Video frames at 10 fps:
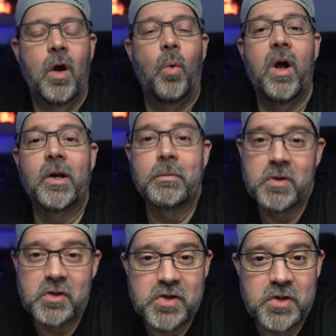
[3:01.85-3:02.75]
Welcome
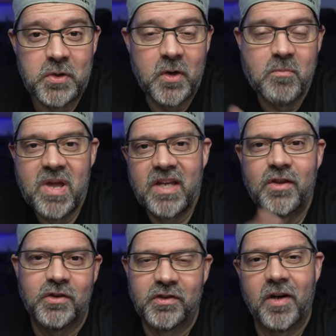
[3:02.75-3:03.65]
to the studio. Make
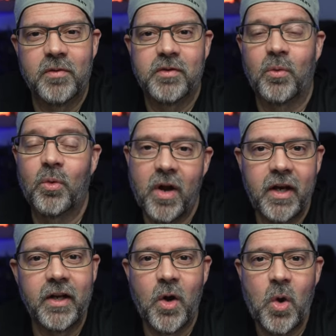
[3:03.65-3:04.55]
yourselves
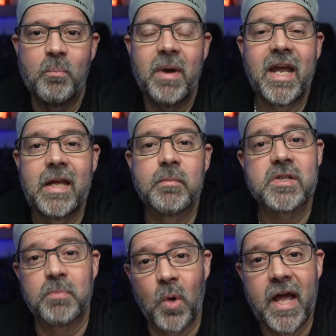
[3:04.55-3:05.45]
right at home. My name
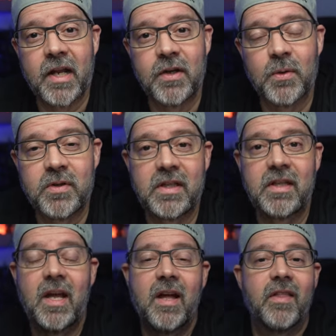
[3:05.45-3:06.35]
is Brannon No
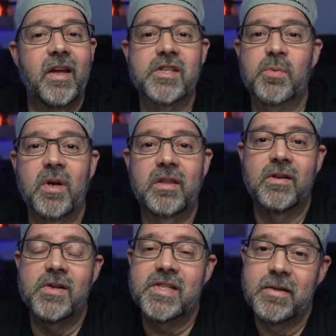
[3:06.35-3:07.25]
D. That's right,
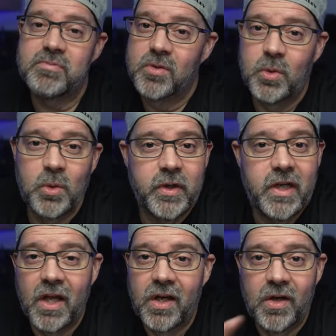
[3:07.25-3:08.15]
there's
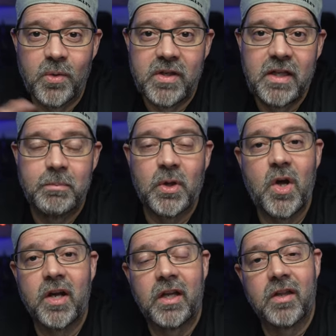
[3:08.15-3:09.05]
absolutely no D
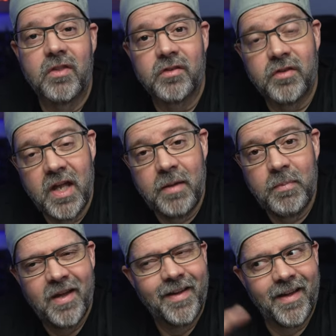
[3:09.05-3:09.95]
belonging in this
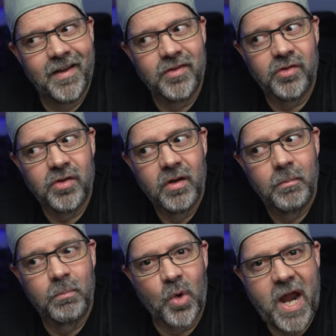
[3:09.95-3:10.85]
name, hence
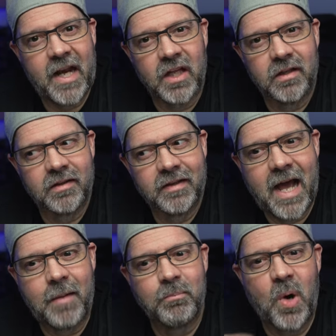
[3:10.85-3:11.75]
Brannon,
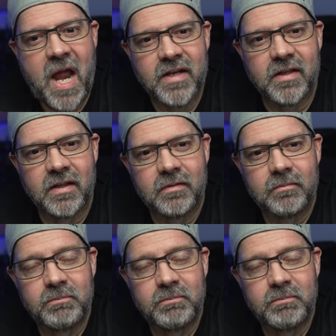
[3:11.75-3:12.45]
not Brandon.